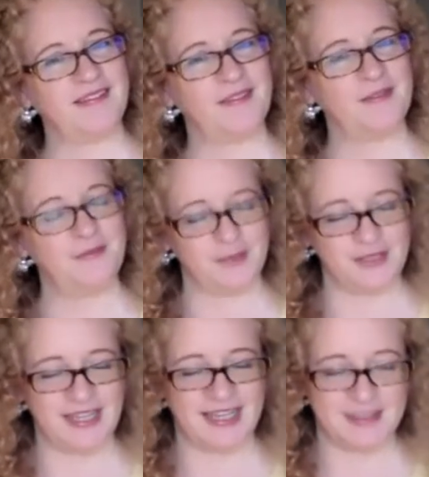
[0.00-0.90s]
of the
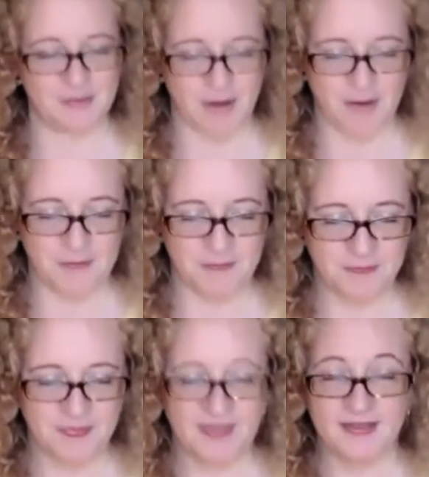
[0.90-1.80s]
foot as well.
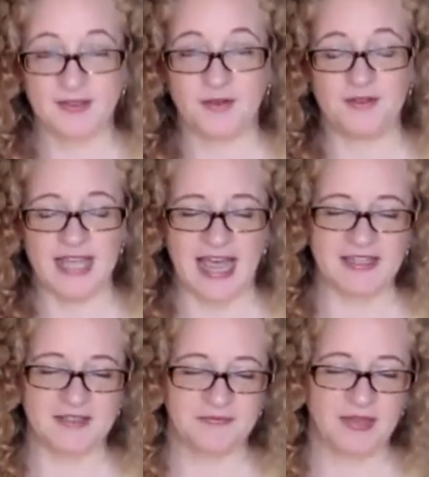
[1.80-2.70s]
So there's
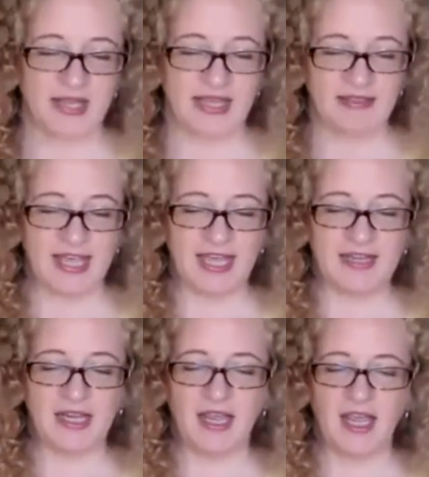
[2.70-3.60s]
that.
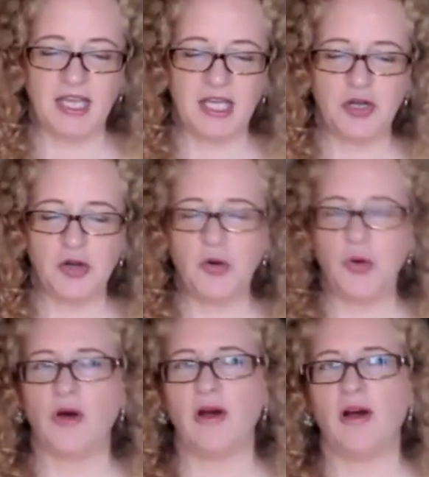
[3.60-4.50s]
Then,
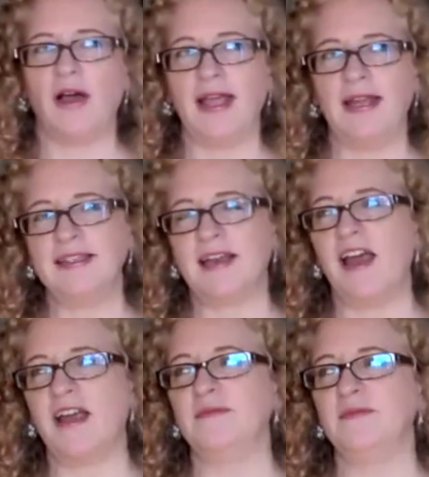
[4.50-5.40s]

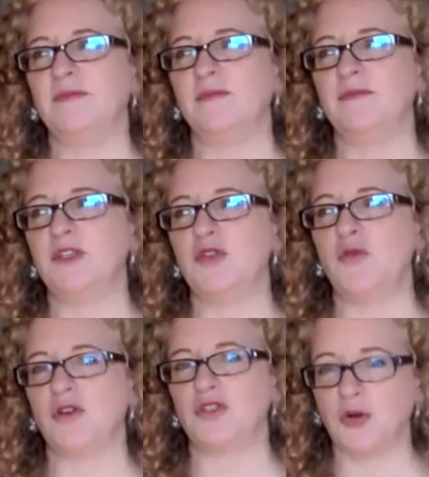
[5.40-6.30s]
anytime
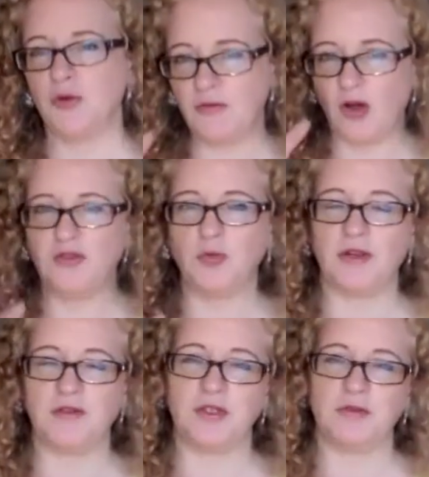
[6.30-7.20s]
you are so involved in
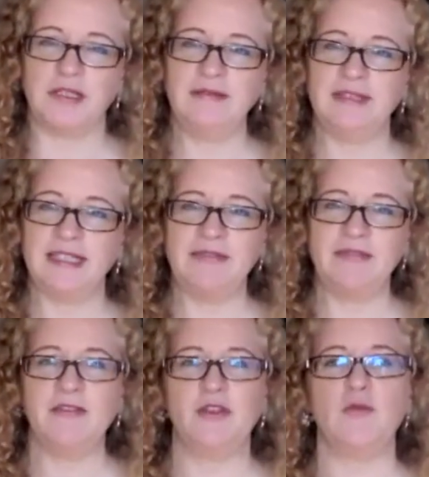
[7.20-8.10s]
what you're doing,
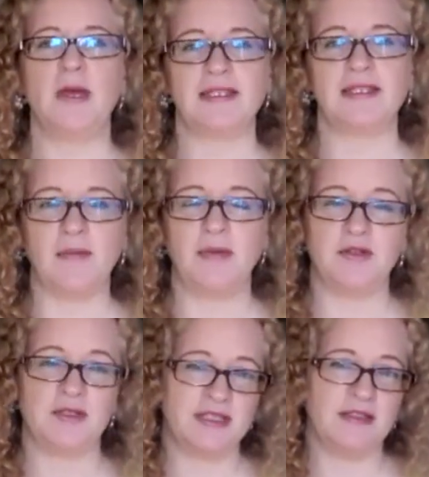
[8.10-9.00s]
even if you mess up, and
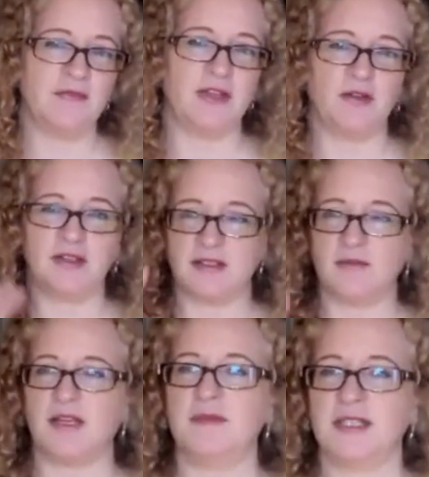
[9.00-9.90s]
you'll see in the video that
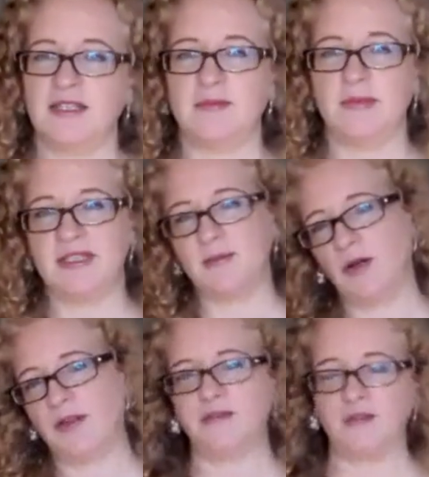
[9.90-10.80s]
sometimes the kids miss the
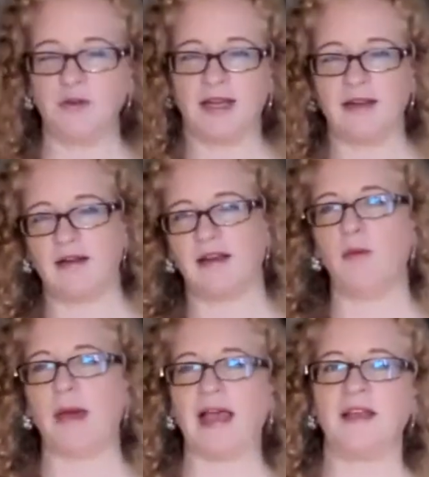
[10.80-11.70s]
ball and have to go get it and come
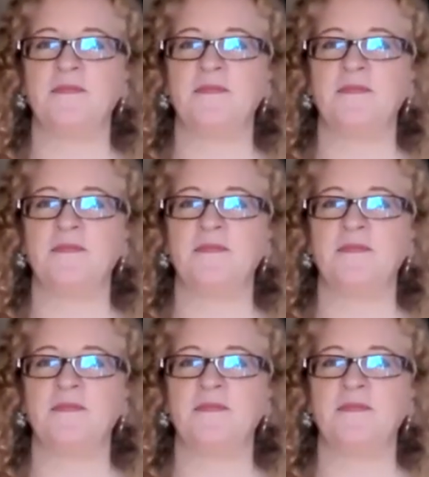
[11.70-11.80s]
back.